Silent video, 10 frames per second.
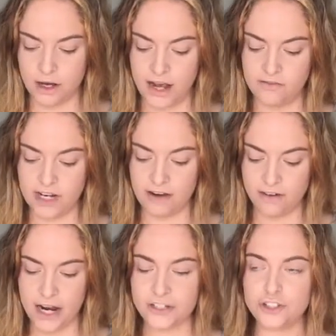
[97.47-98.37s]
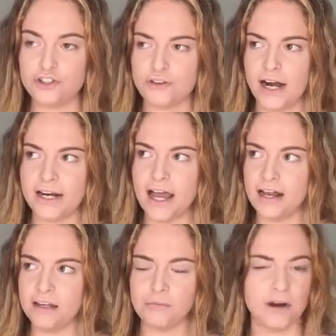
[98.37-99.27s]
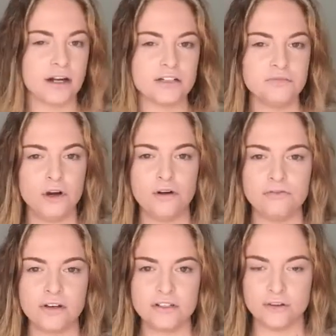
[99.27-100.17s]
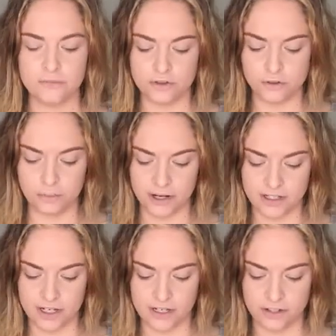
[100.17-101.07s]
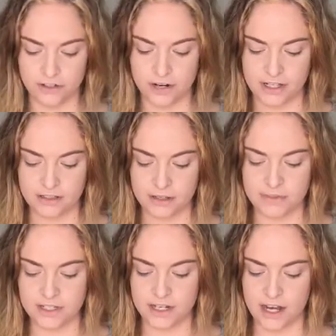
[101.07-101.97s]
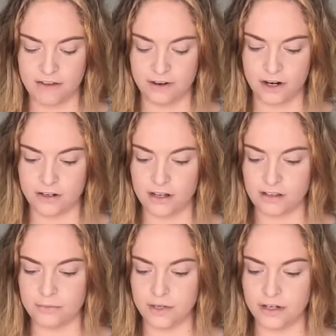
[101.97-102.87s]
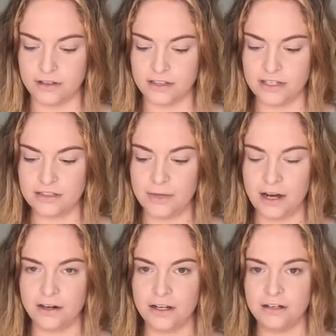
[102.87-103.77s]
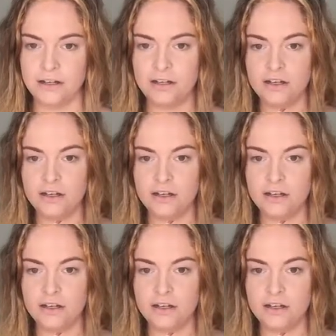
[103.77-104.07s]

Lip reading: I've never actually tried any products from Ofra, so I'm super excited to try this lipstick. I've heard nothing but good things about it.